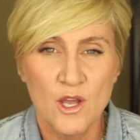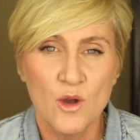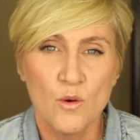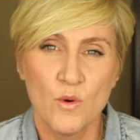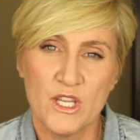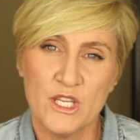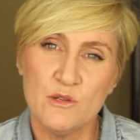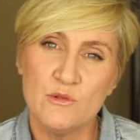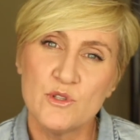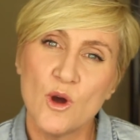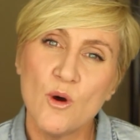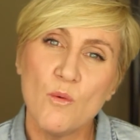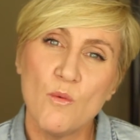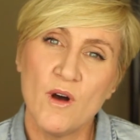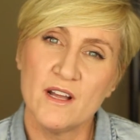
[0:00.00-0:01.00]
What you
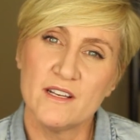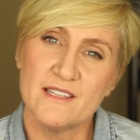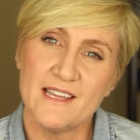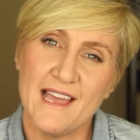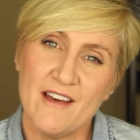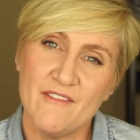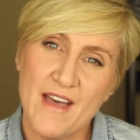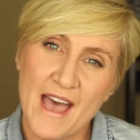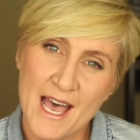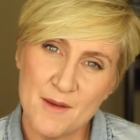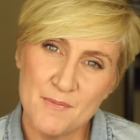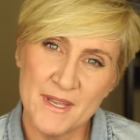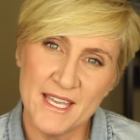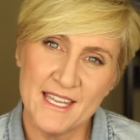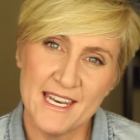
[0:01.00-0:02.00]
don't want to have
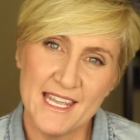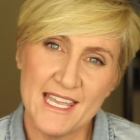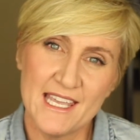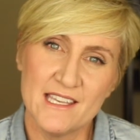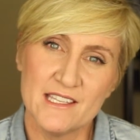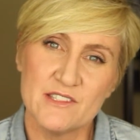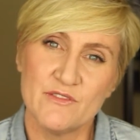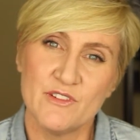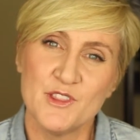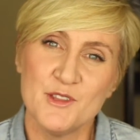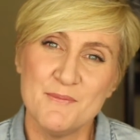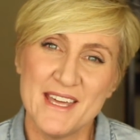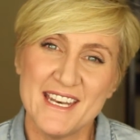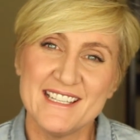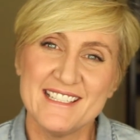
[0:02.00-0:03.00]
happen is for the
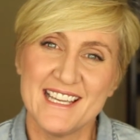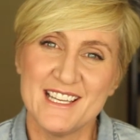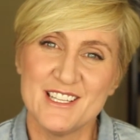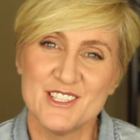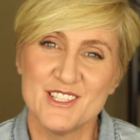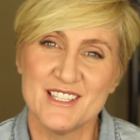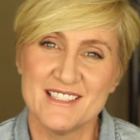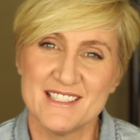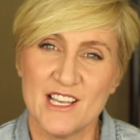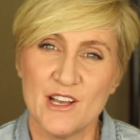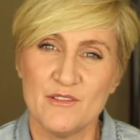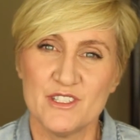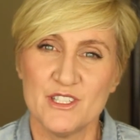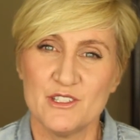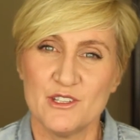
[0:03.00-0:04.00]
meditation
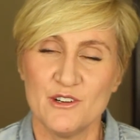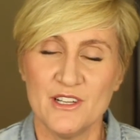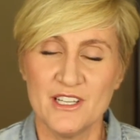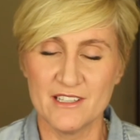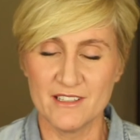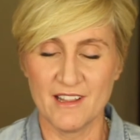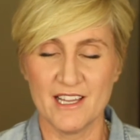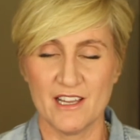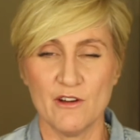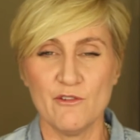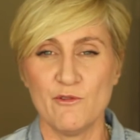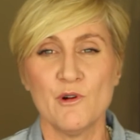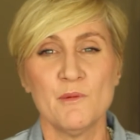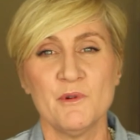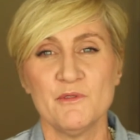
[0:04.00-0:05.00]
itself to turn into like a
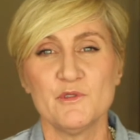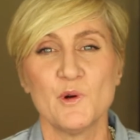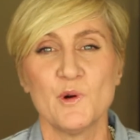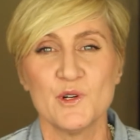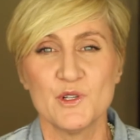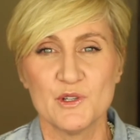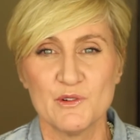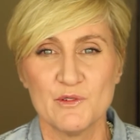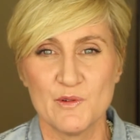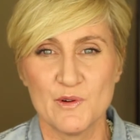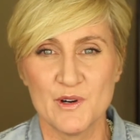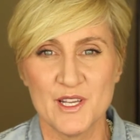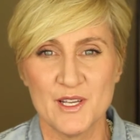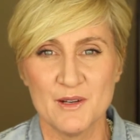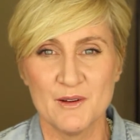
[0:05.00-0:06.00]
form of torture
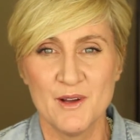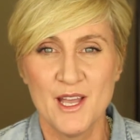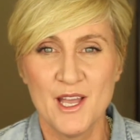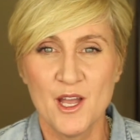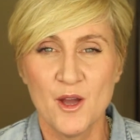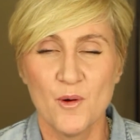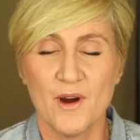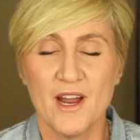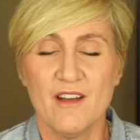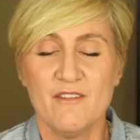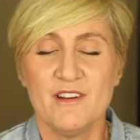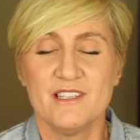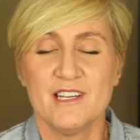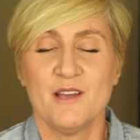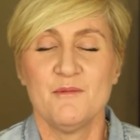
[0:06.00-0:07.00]
for you, where
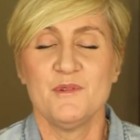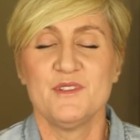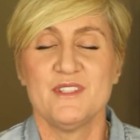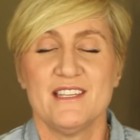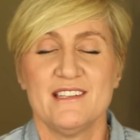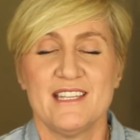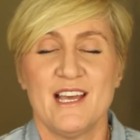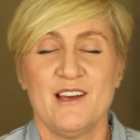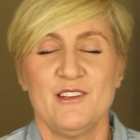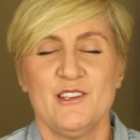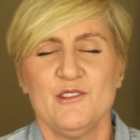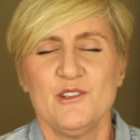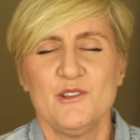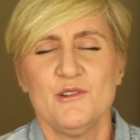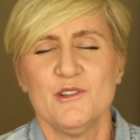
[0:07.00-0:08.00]
every time you sit down
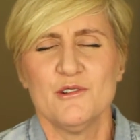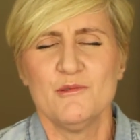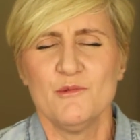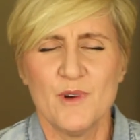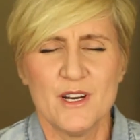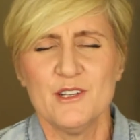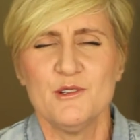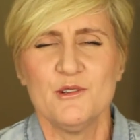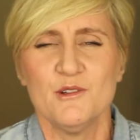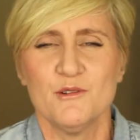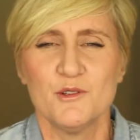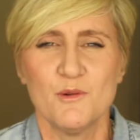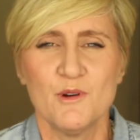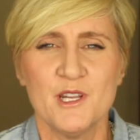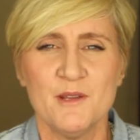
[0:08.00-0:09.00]
you want to do your
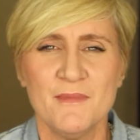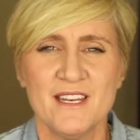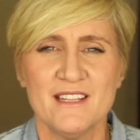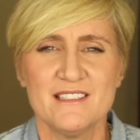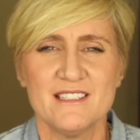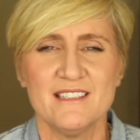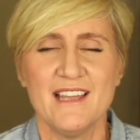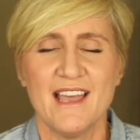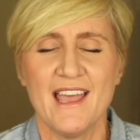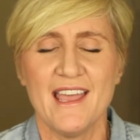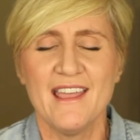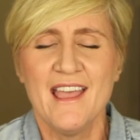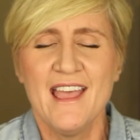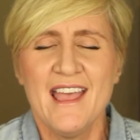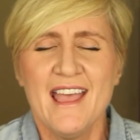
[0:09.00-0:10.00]
20 minutes a
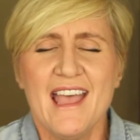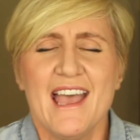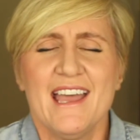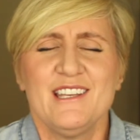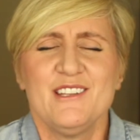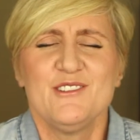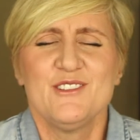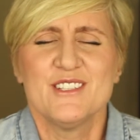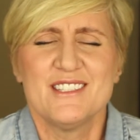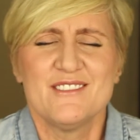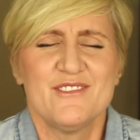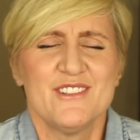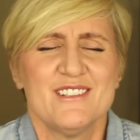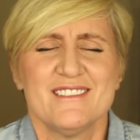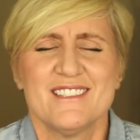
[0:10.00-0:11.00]
day and you just
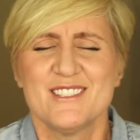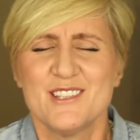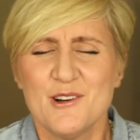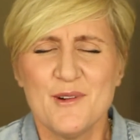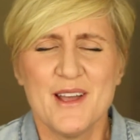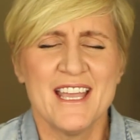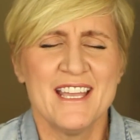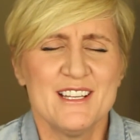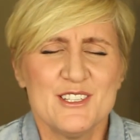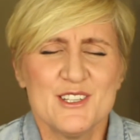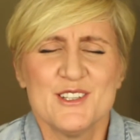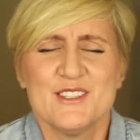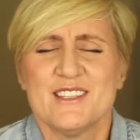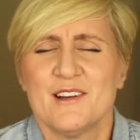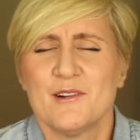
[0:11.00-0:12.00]
feel so
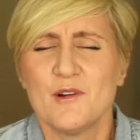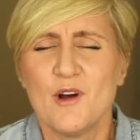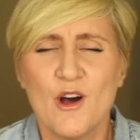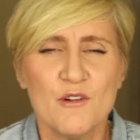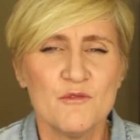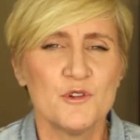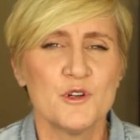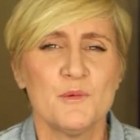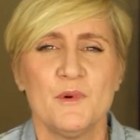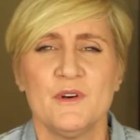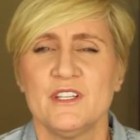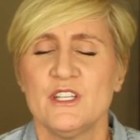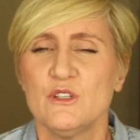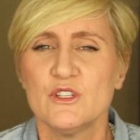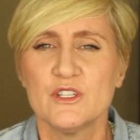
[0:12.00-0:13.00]
anxious and uncomfortable
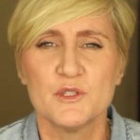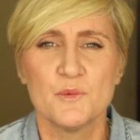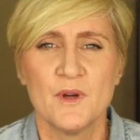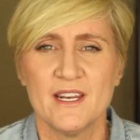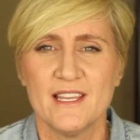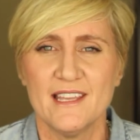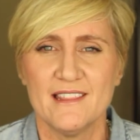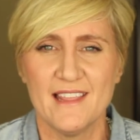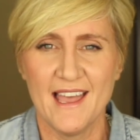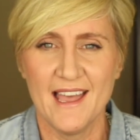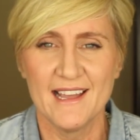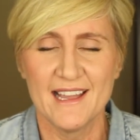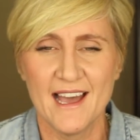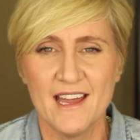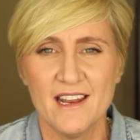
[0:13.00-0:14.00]
and you just want to get the
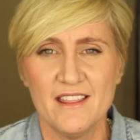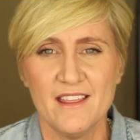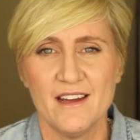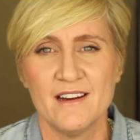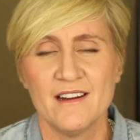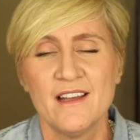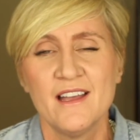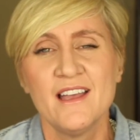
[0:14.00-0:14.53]
heck out of there.